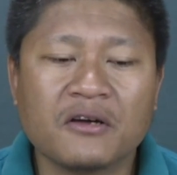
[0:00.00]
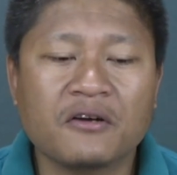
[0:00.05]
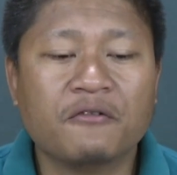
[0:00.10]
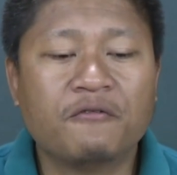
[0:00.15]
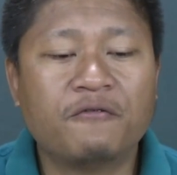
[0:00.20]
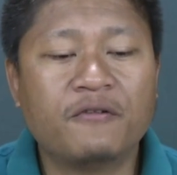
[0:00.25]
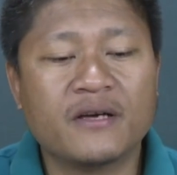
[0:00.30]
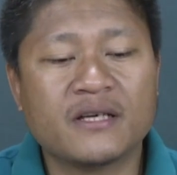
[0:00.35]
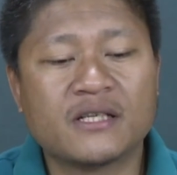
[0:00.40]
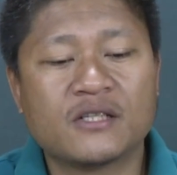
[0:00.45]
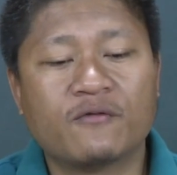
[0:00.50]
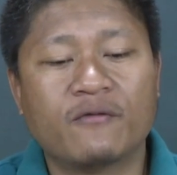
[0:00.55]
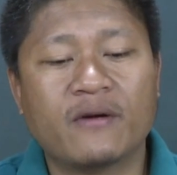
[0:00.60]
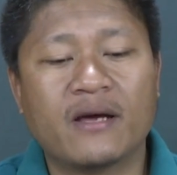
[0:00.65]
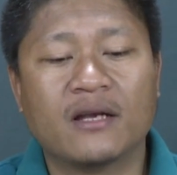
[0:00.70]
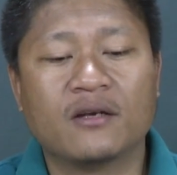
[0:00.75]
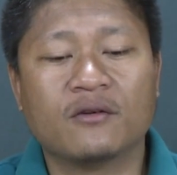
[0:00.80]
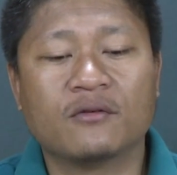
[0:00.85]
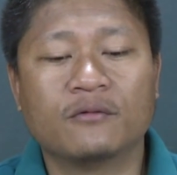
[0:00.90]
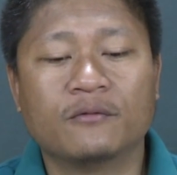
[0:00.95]
face
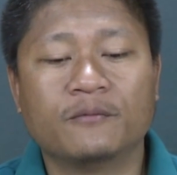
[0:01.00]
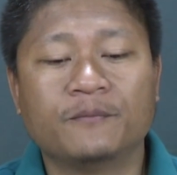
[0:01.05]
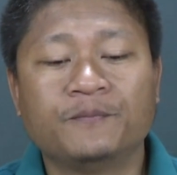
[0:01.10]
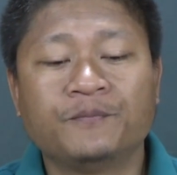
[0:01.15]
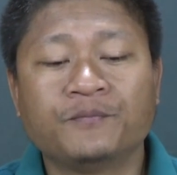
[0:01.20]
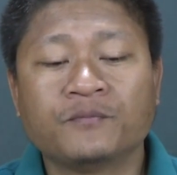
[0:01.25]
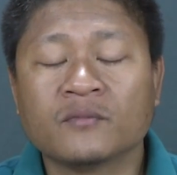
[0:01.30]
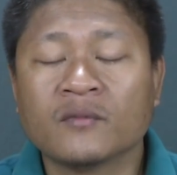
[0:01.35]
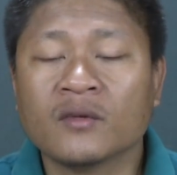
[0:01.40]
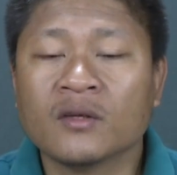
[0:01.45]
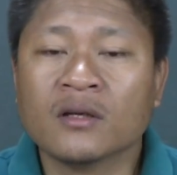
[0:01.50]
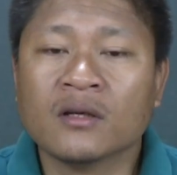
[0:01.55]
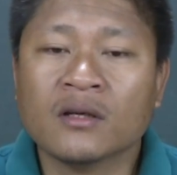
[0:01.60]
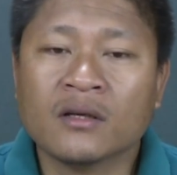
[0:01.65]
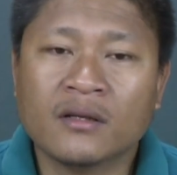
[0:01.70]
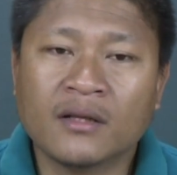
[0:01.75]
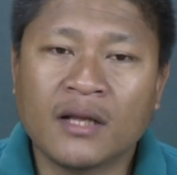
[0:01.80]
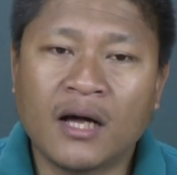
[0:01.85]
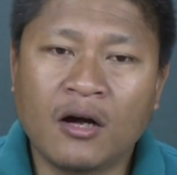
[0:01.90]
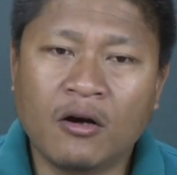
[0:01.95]
value.
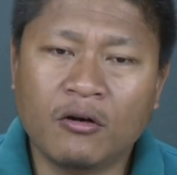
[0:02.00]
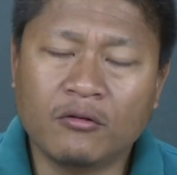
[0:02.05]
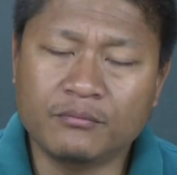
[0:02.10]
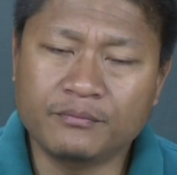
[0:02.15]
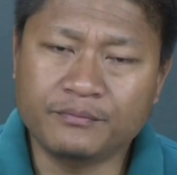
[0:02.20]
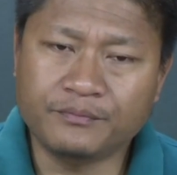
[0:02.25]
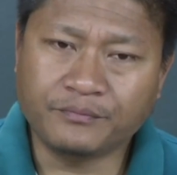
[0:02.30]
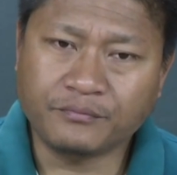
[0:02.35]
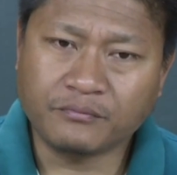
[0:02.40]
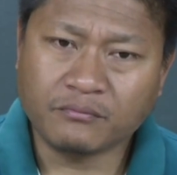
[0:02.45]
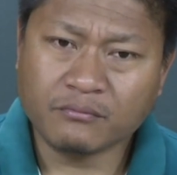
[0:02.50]
Now,